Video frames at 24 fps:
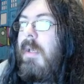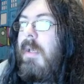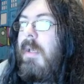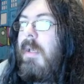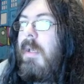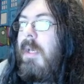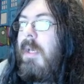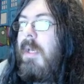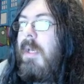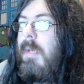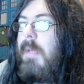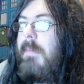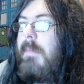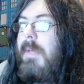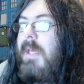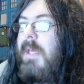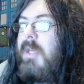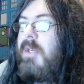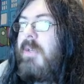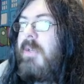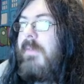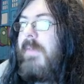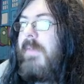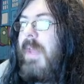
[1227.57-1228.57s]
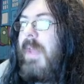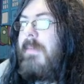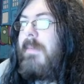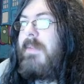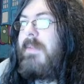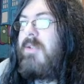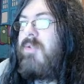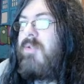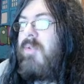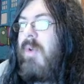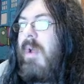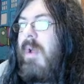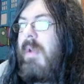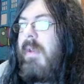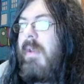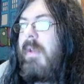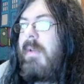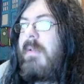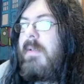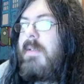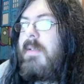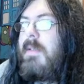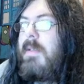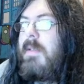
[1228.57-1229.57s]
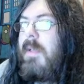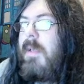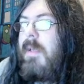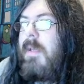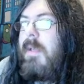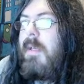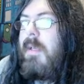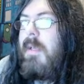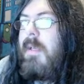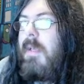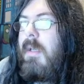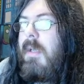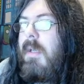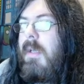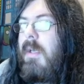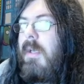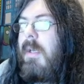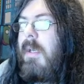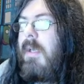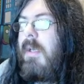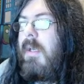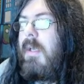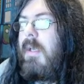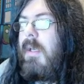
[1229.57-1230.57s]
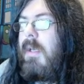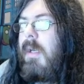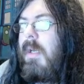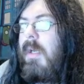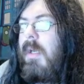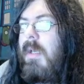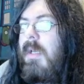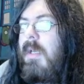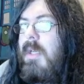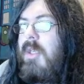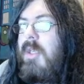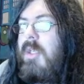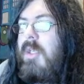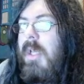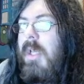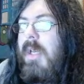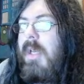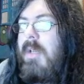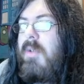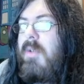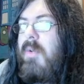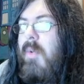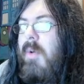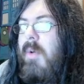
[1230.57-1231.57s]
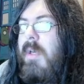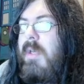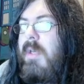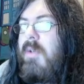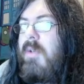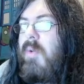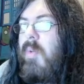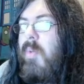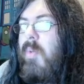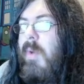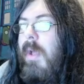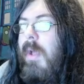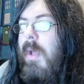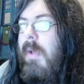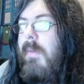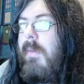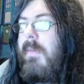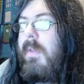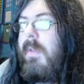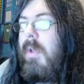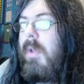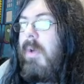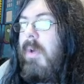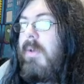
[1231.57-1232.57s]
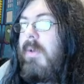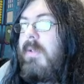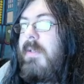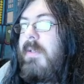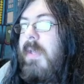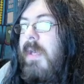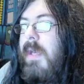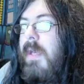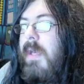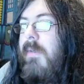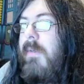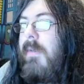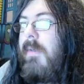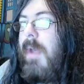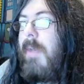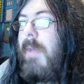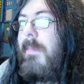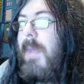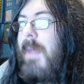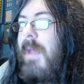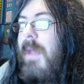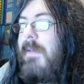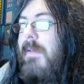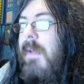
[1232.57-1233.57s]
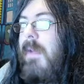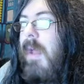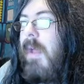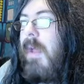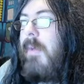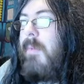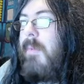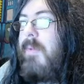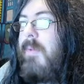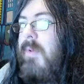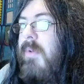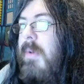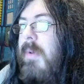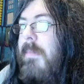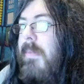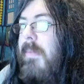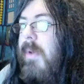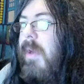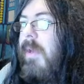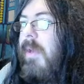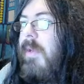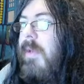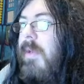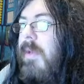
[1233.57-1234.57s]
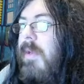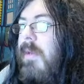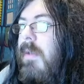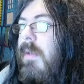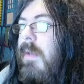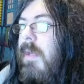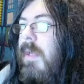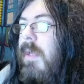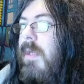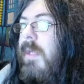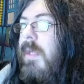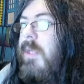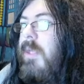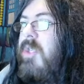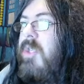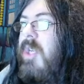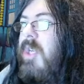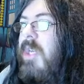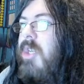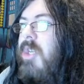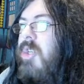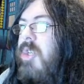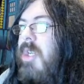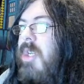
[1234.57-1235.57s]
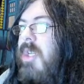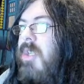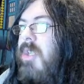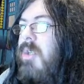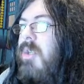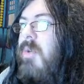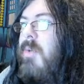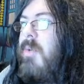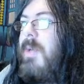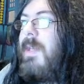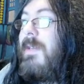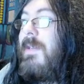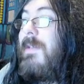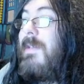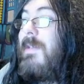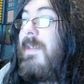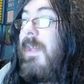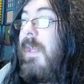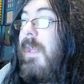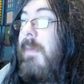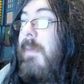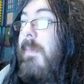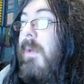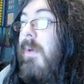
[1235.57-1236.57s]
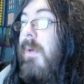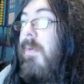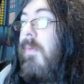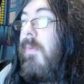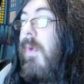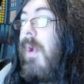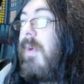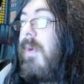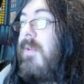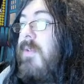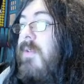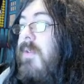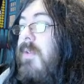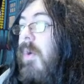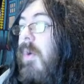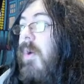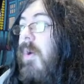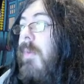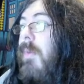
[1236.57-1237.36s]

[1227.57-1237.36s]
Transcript: The elimination of animatronics. In July 2012, the long-standing rat mascot was rebranded, changing to a slimmer rock star